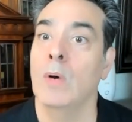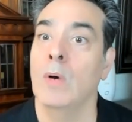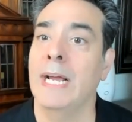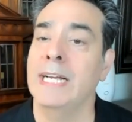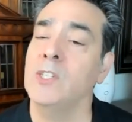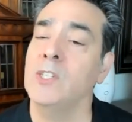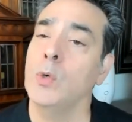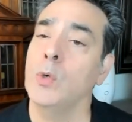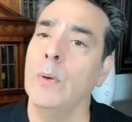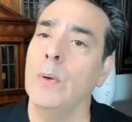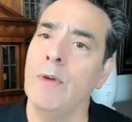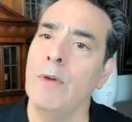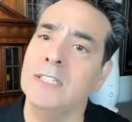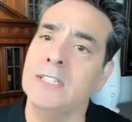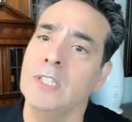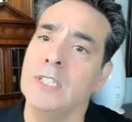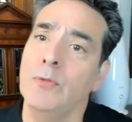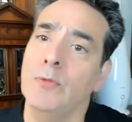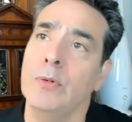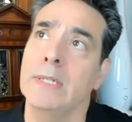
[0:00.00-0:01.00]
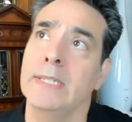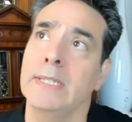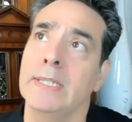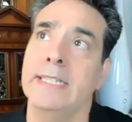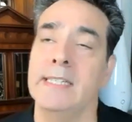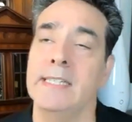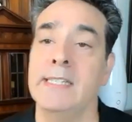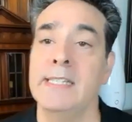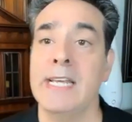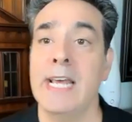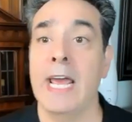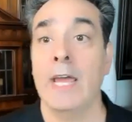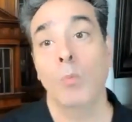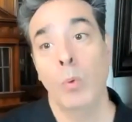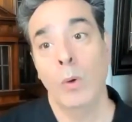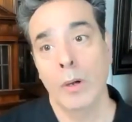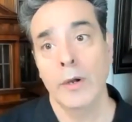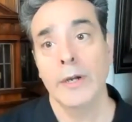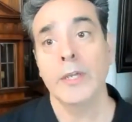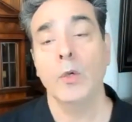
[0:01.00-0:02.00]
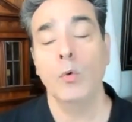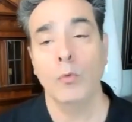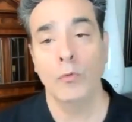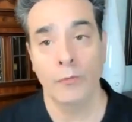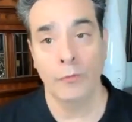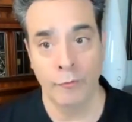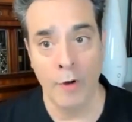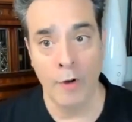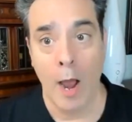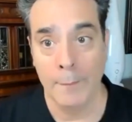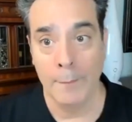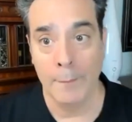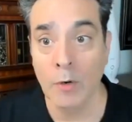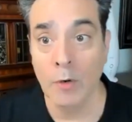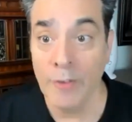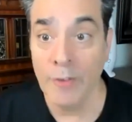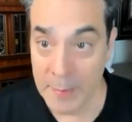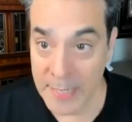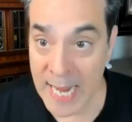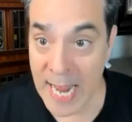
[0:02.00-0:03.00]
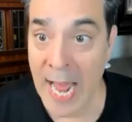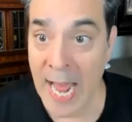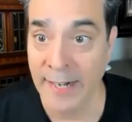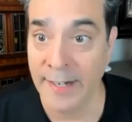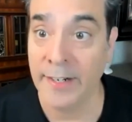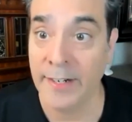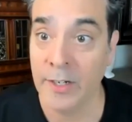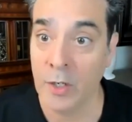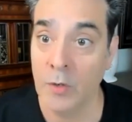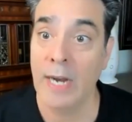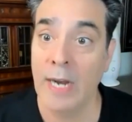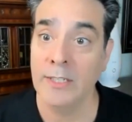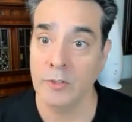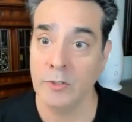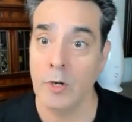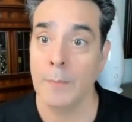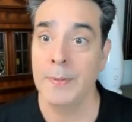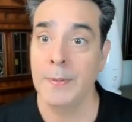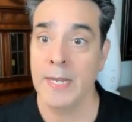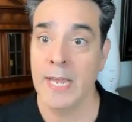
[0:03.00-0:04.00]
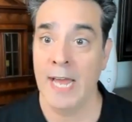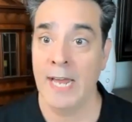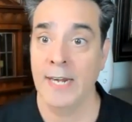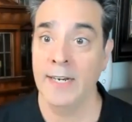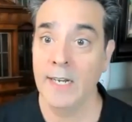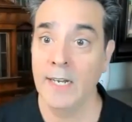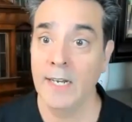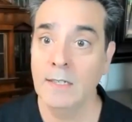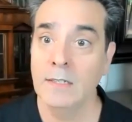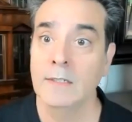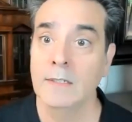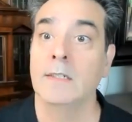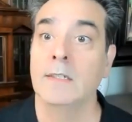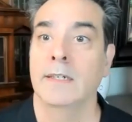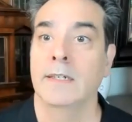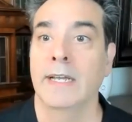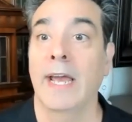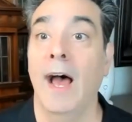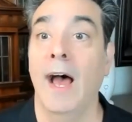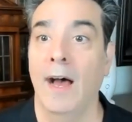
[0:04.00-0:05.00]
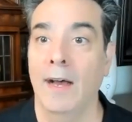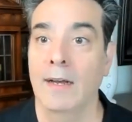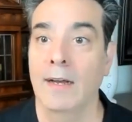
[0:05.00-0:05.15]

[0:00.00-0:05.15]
right so we actually really didn't say where are you from you're from canada correct you're up in canada yeah i'm